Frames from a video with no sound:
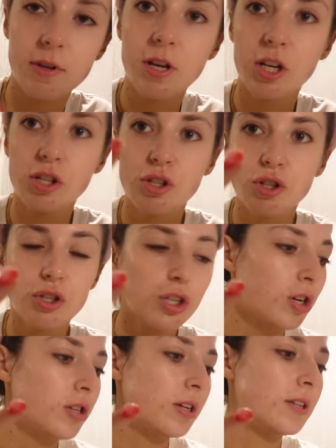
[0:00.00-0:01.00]
It's such a
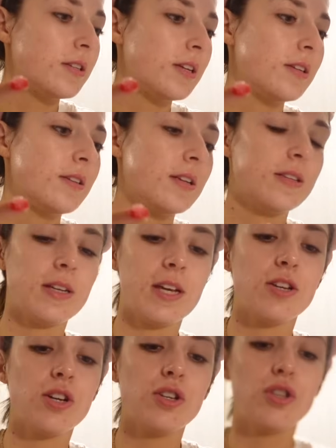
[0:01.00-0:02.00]
nice consistency.
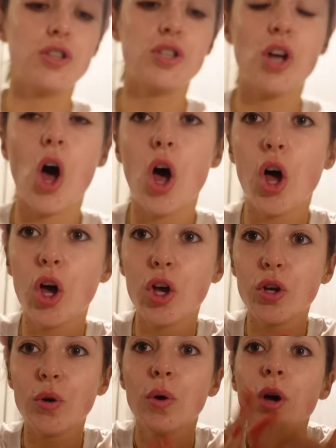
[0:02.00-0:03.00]
It's like
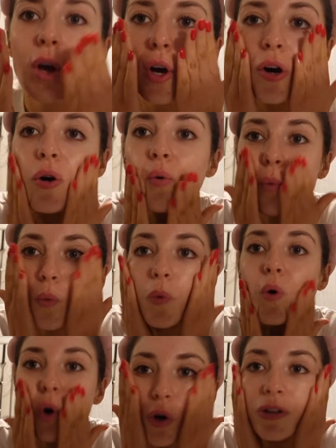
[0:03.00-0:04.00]
so
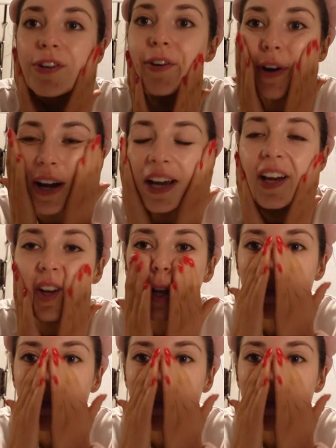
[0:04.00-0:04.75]
watery.